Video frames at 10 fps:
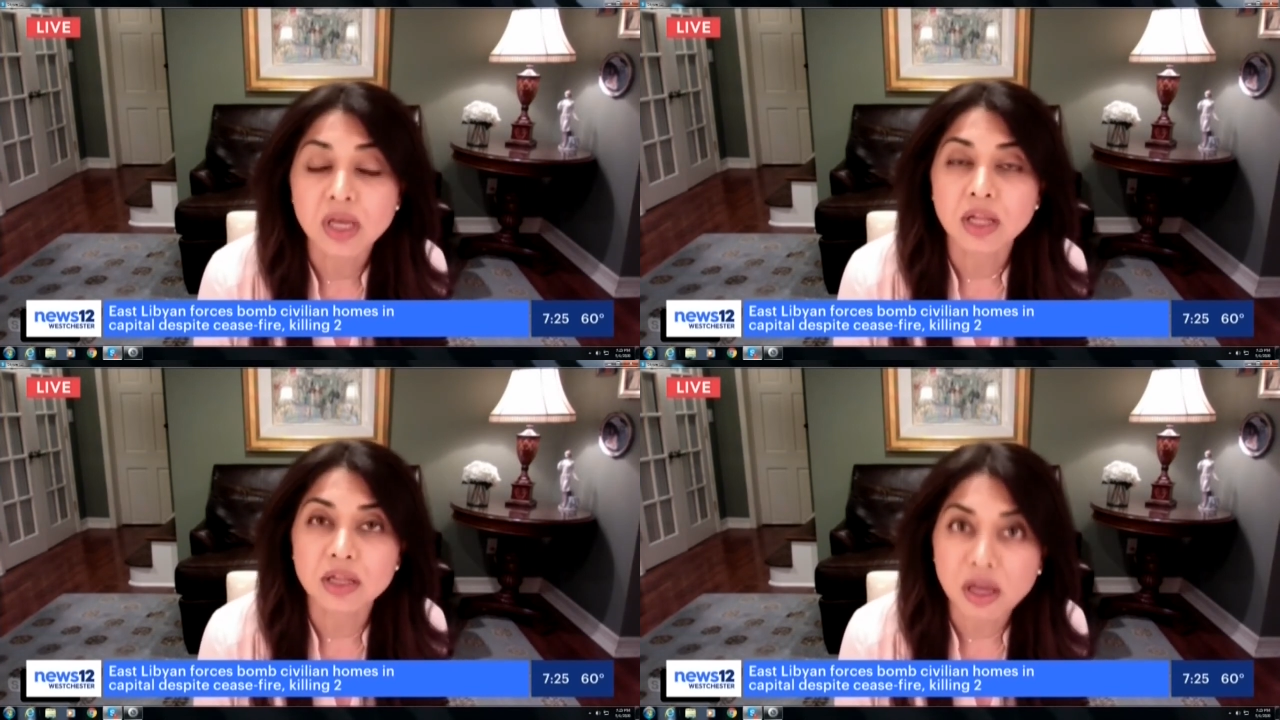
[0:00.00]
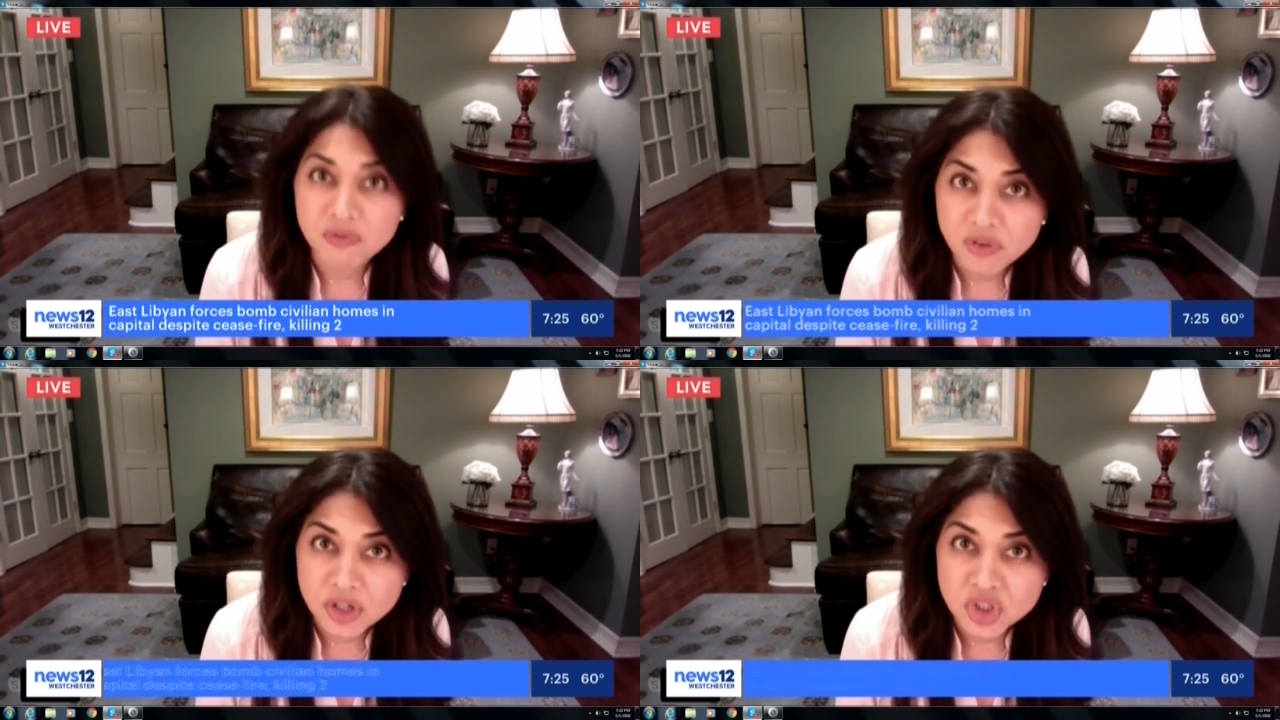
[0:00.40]
lung
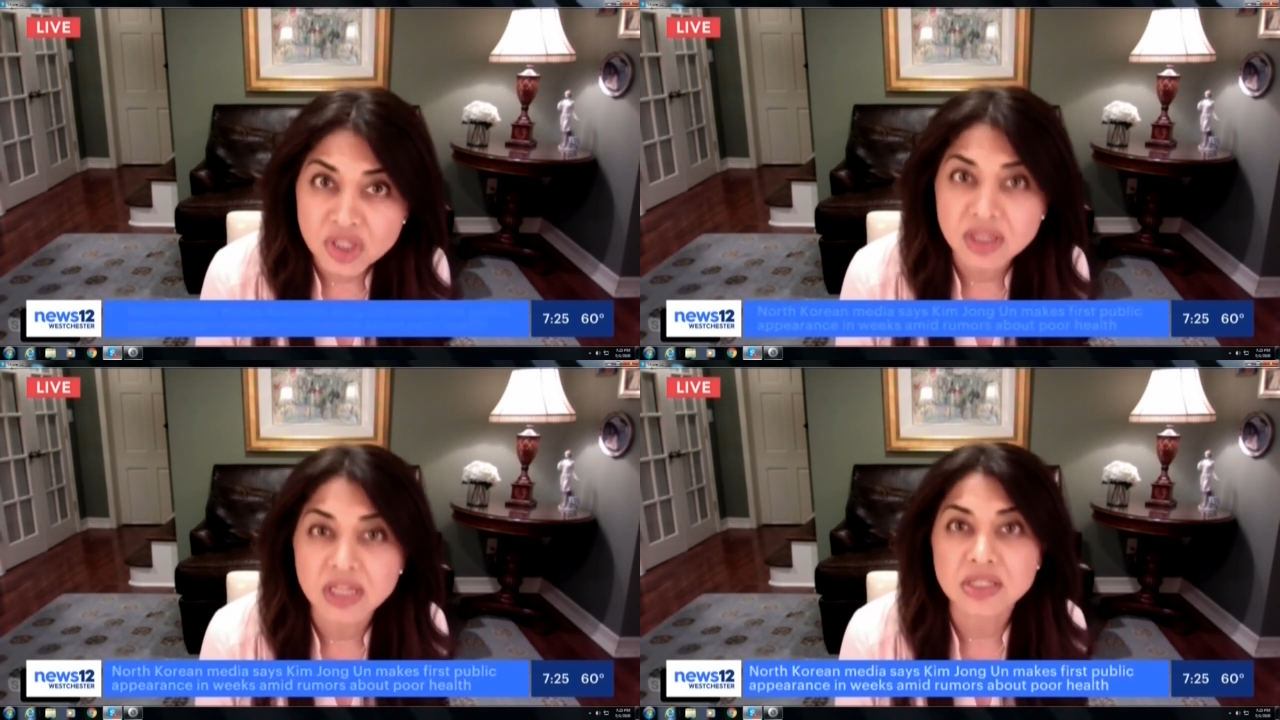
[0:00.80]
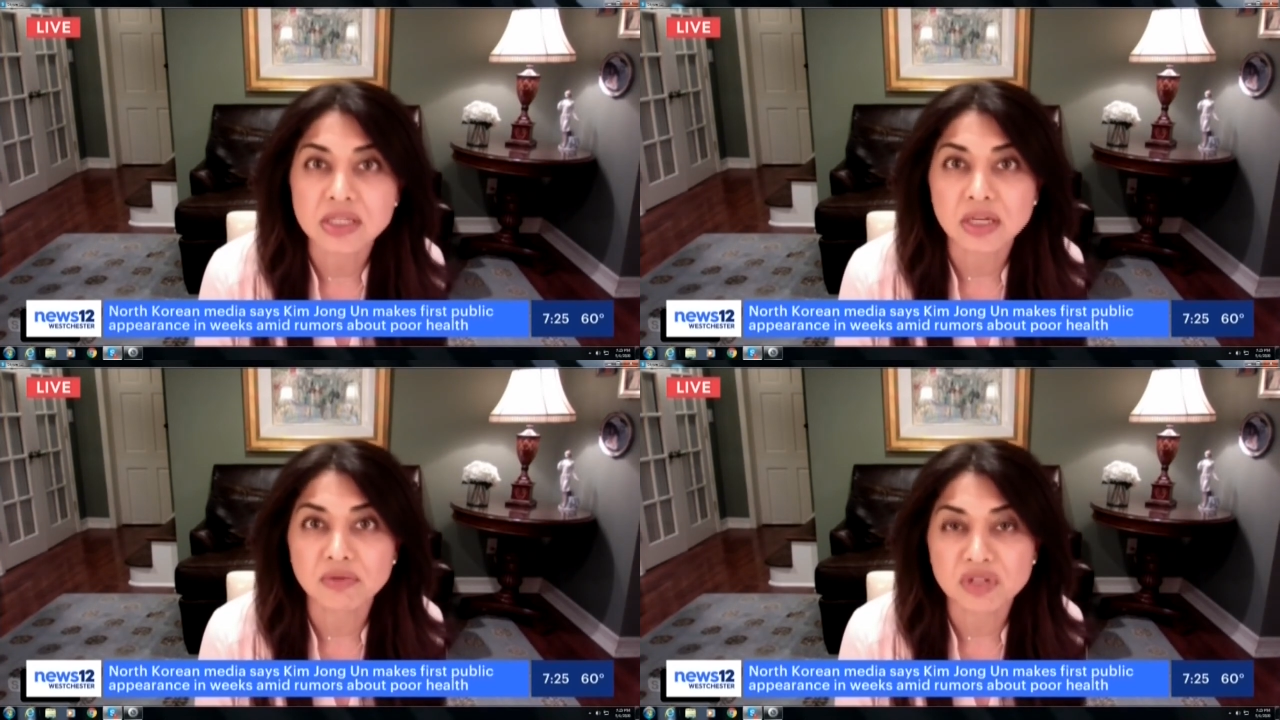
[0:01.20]
function that's
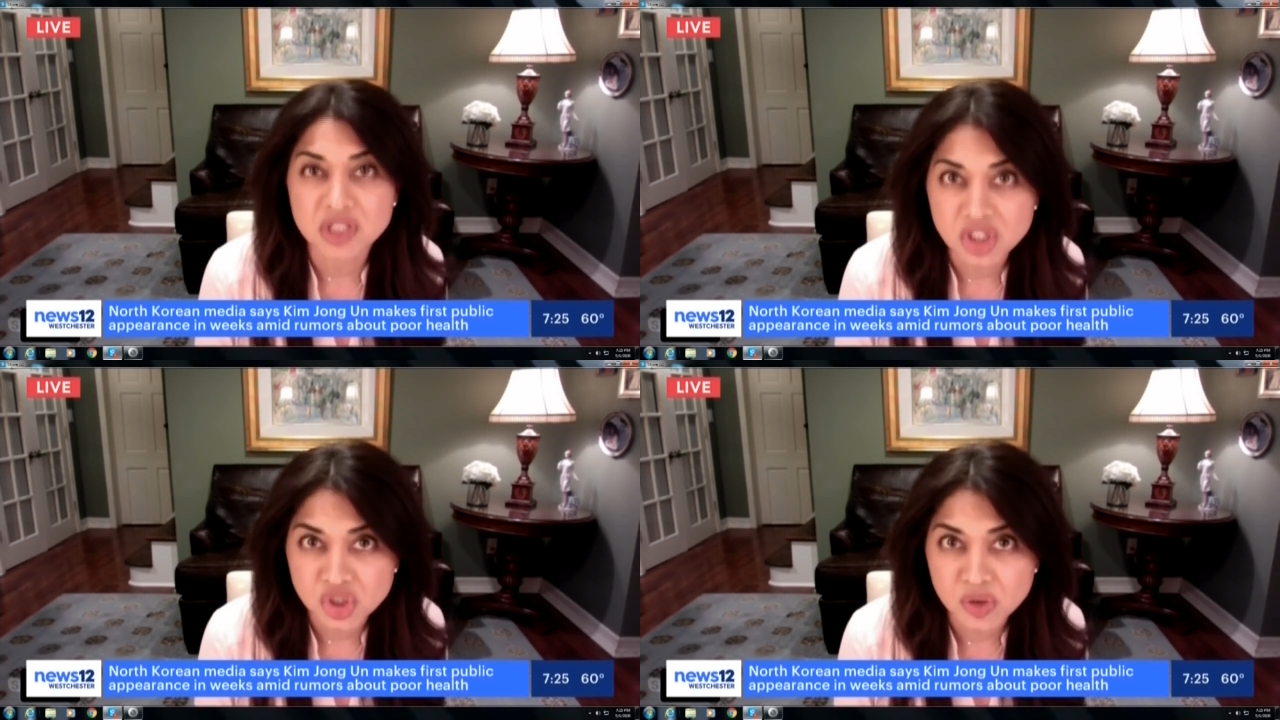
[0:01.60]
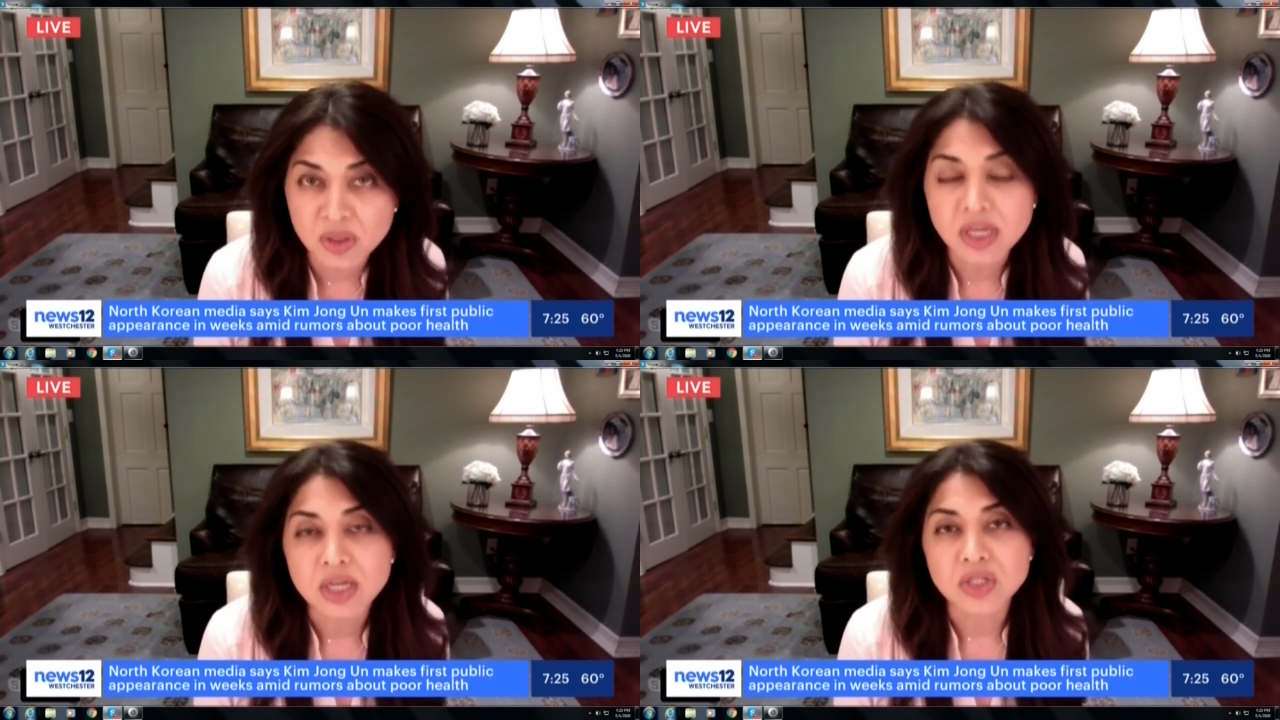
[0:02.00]
residual.